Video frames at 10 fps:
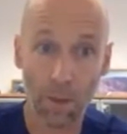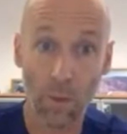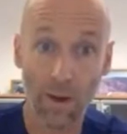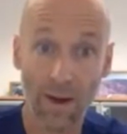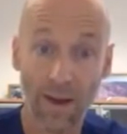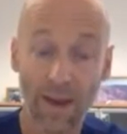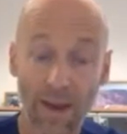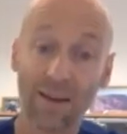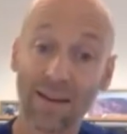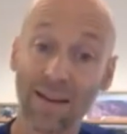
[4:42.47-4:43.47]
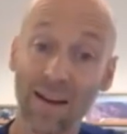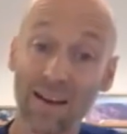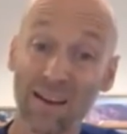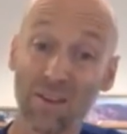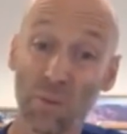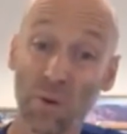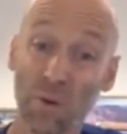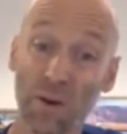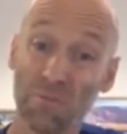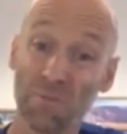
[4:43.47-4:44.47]
where actually the guidelines
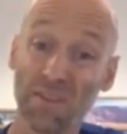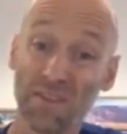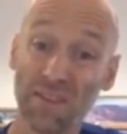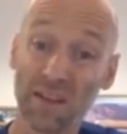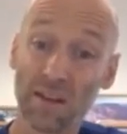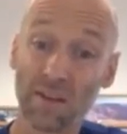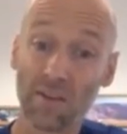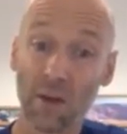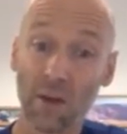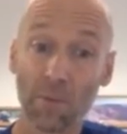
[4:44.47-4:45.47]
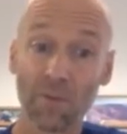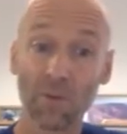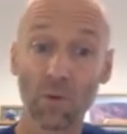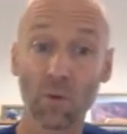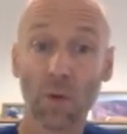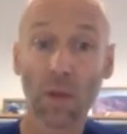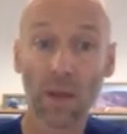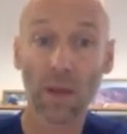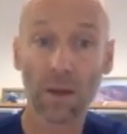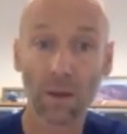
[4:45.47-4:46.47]
were distilled up to
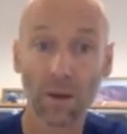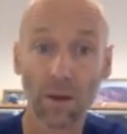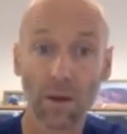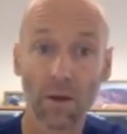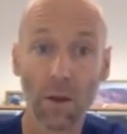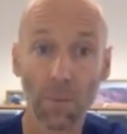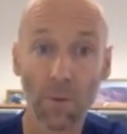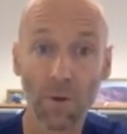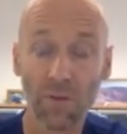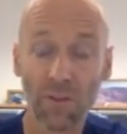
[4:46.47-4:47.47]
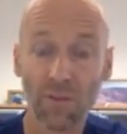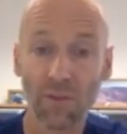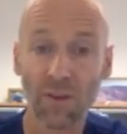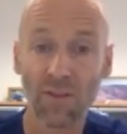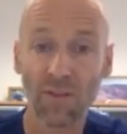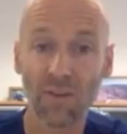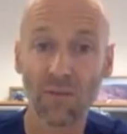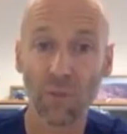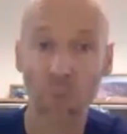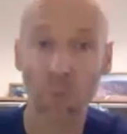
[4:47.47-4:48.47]
the number of
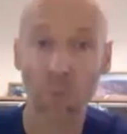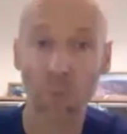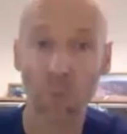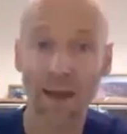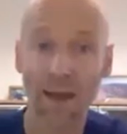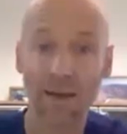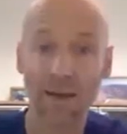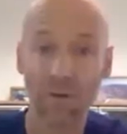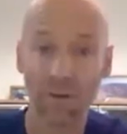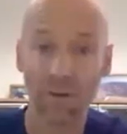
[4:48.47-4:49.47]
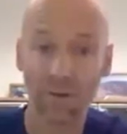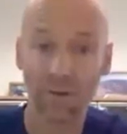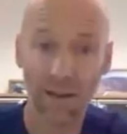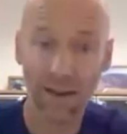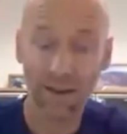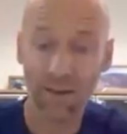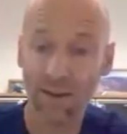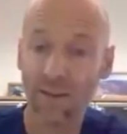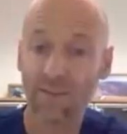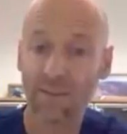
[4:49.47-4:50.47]
interventions for which we had evidence. And
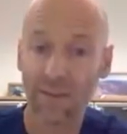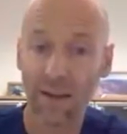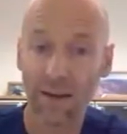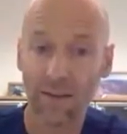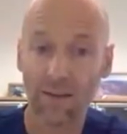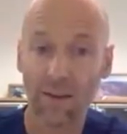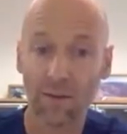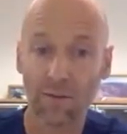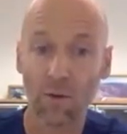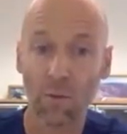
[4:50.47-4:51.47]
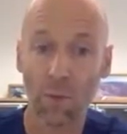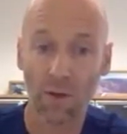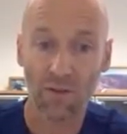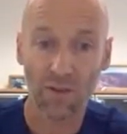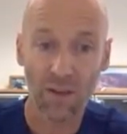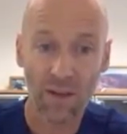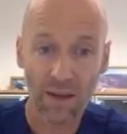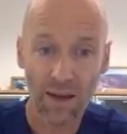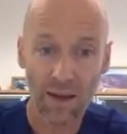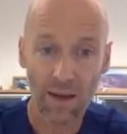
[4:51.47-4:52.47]
actually that is not so much.
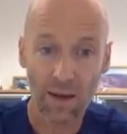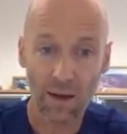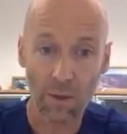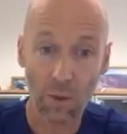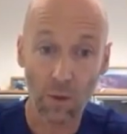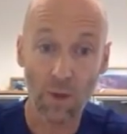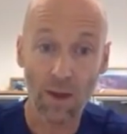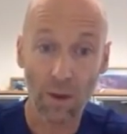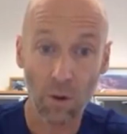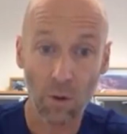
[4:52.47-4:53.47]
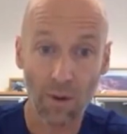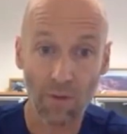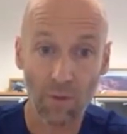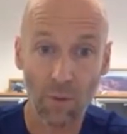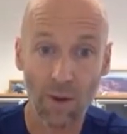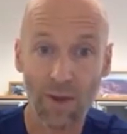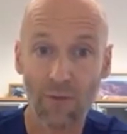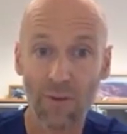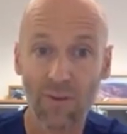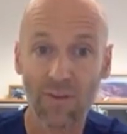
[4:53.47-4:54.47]
We only know level 1
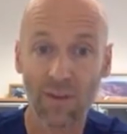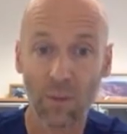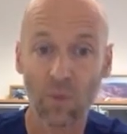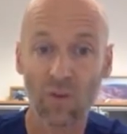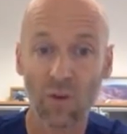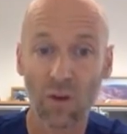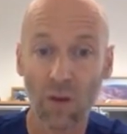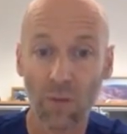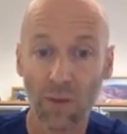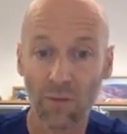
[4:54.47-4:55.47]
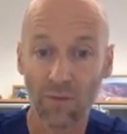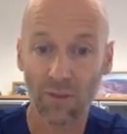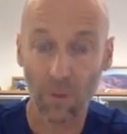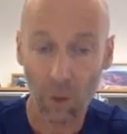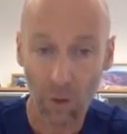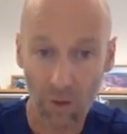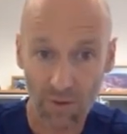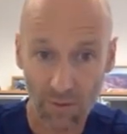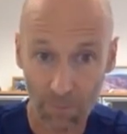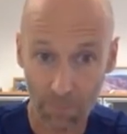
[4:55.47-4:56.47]
evidence that we should not give
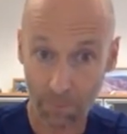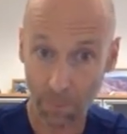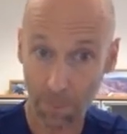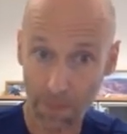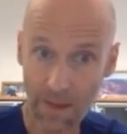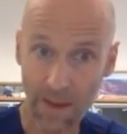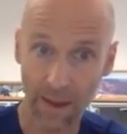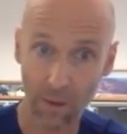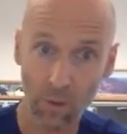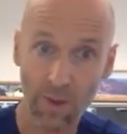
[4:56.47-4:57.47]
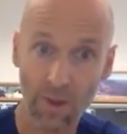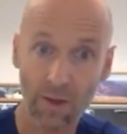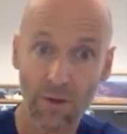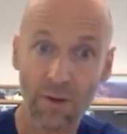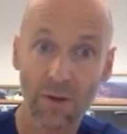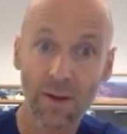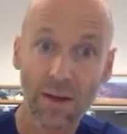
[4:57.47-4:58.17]
steroids, and all the other